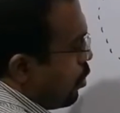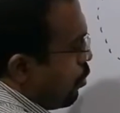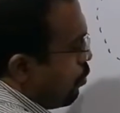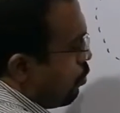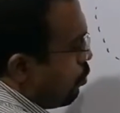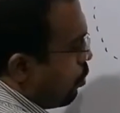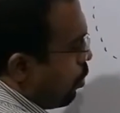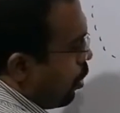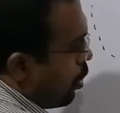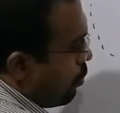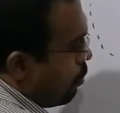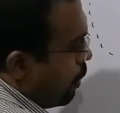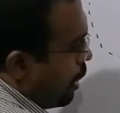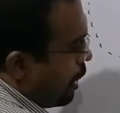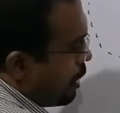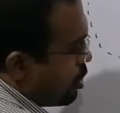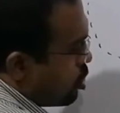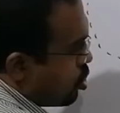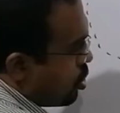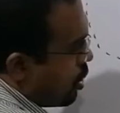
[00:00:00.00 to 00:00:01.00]
4
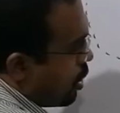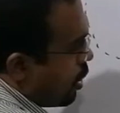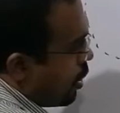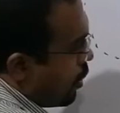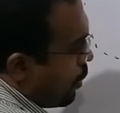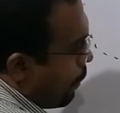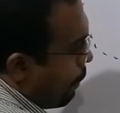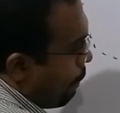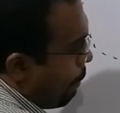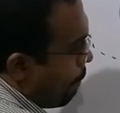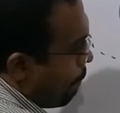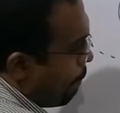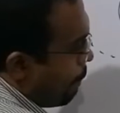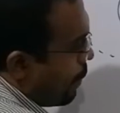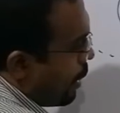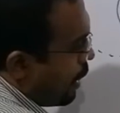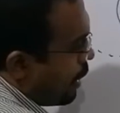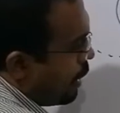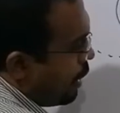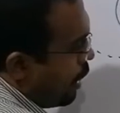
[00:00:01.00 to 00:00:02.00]
by 3
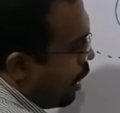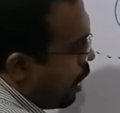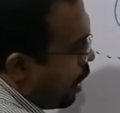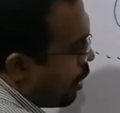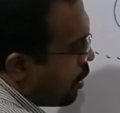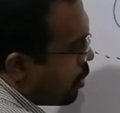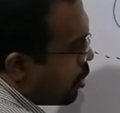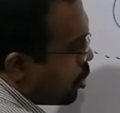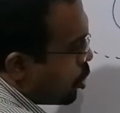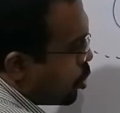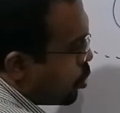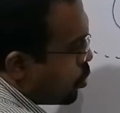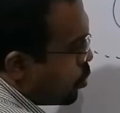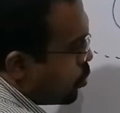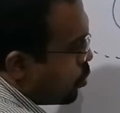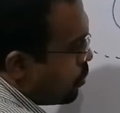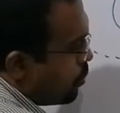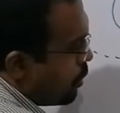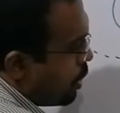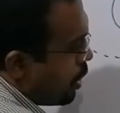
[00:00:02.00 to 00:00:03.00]
pi r
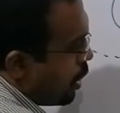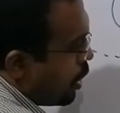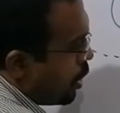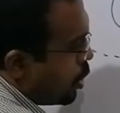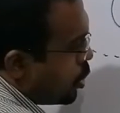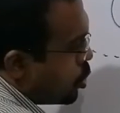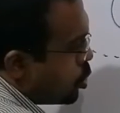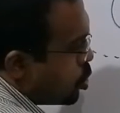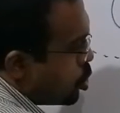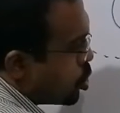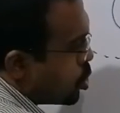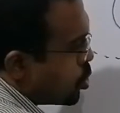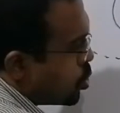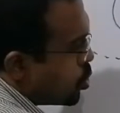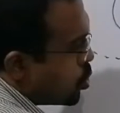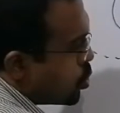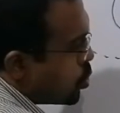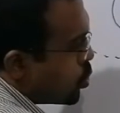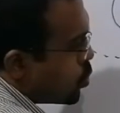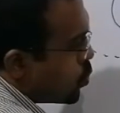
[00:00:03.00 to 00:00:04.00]
cube
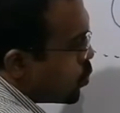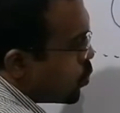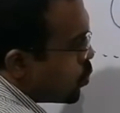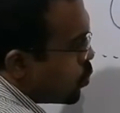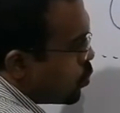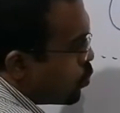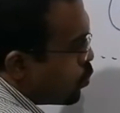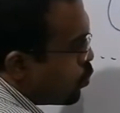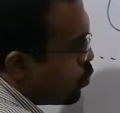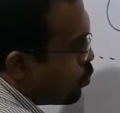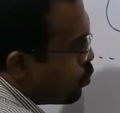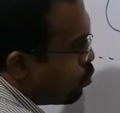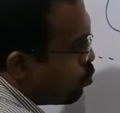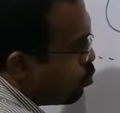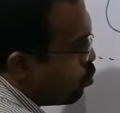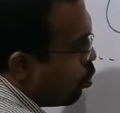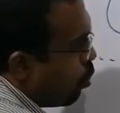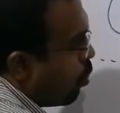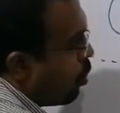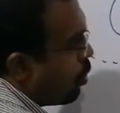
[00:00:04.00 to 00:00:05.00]
into
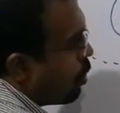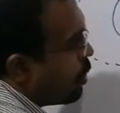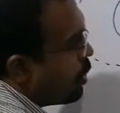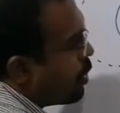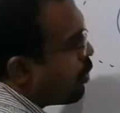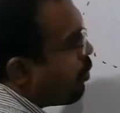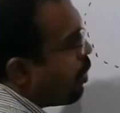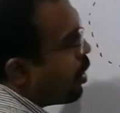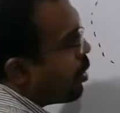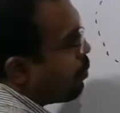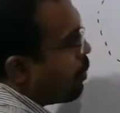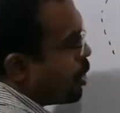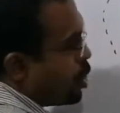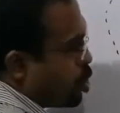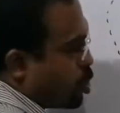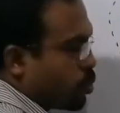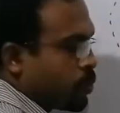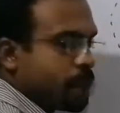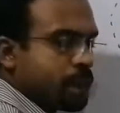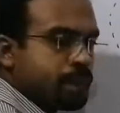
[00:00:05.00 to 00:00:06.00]
4 divided by
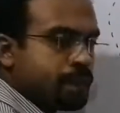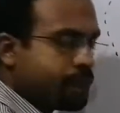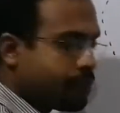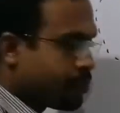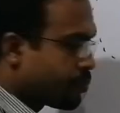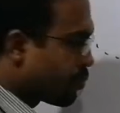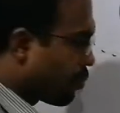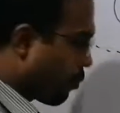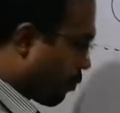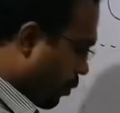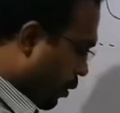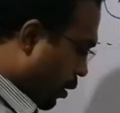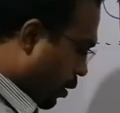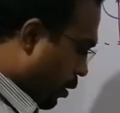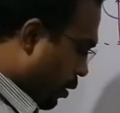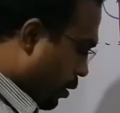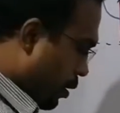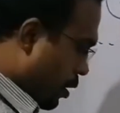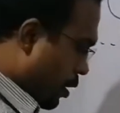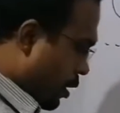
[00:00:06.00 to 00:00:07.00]
2.
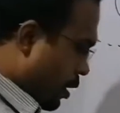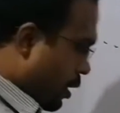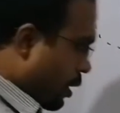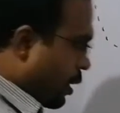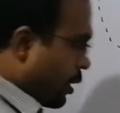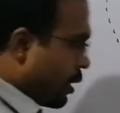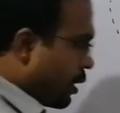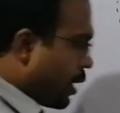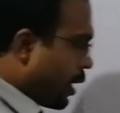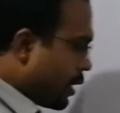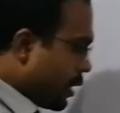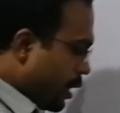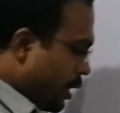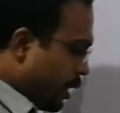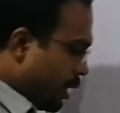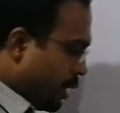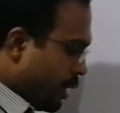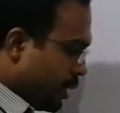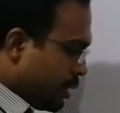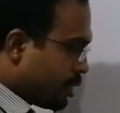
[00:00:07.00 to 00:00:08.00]
That
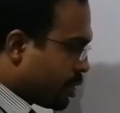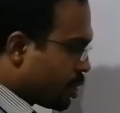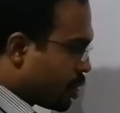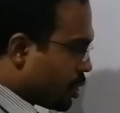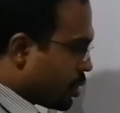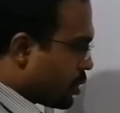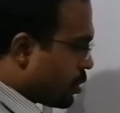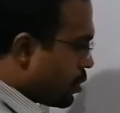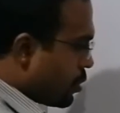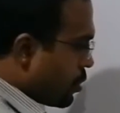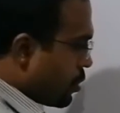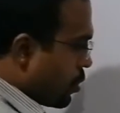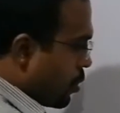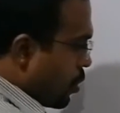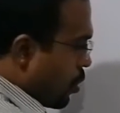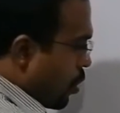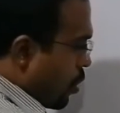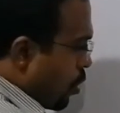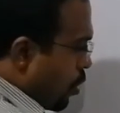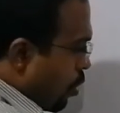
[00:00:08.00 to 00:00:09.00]
is
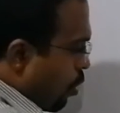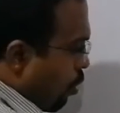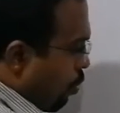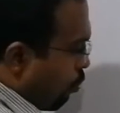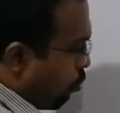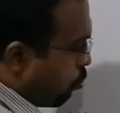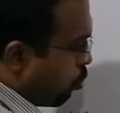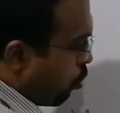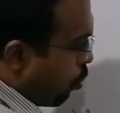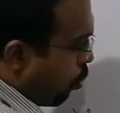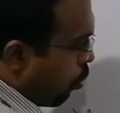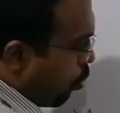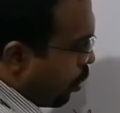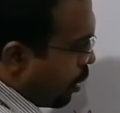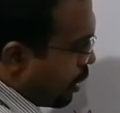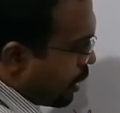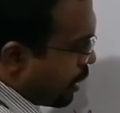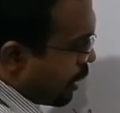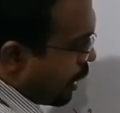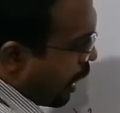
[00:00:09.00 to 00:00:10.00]

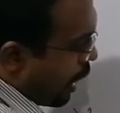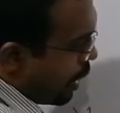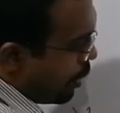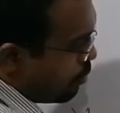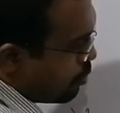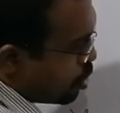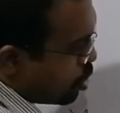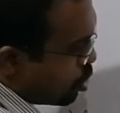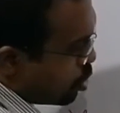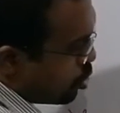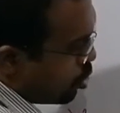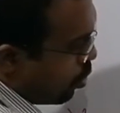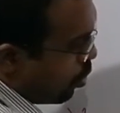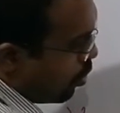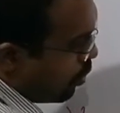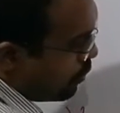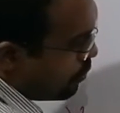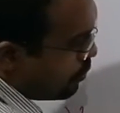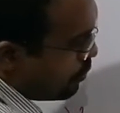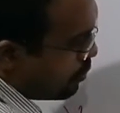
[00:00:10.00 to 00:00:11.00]
4 times
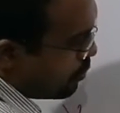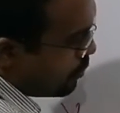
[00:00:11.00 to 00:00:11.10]
of